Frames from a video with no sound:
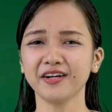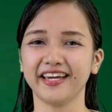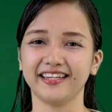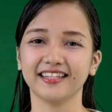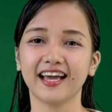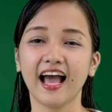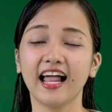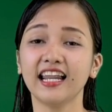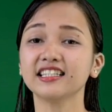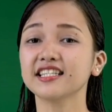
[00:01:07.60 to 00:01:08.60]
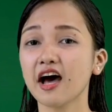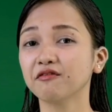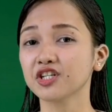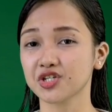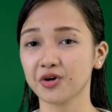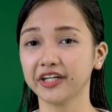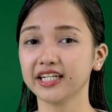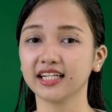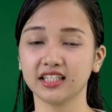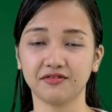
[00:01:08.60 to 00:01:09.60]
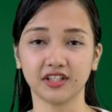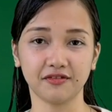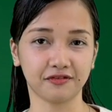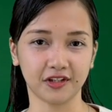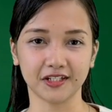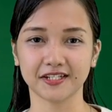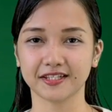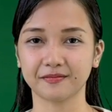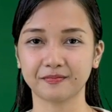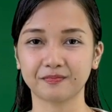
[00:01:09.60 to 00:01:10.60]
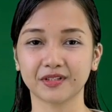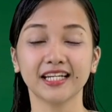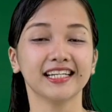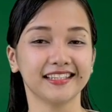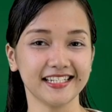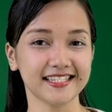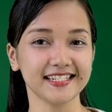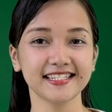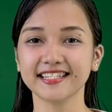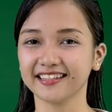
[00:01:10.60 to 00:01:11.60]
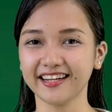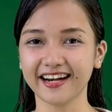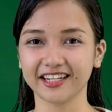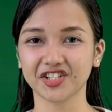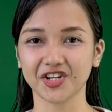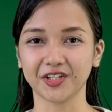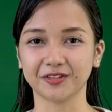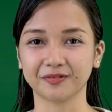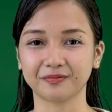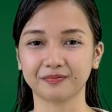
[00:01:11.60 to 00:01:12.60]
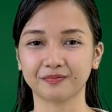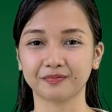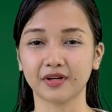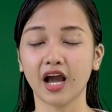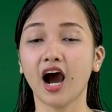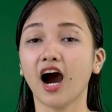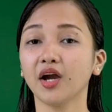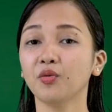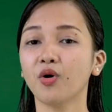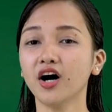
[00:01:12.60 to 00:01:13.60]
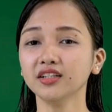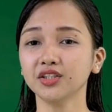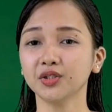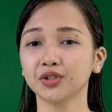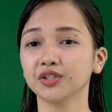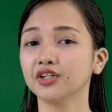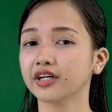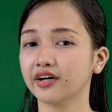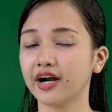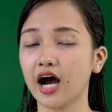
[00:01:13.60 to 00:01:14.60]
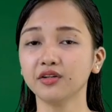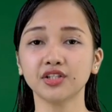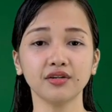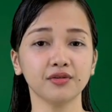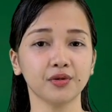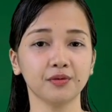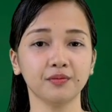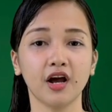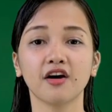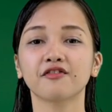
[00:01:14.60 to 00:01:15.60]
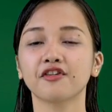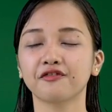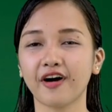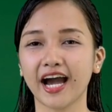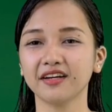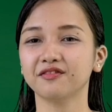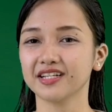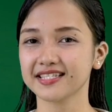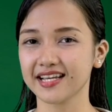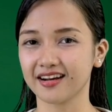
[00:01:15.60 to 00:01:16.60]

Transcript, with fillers: Okay, let's have a short activity first. These are the directions. I want you to look around your room for 5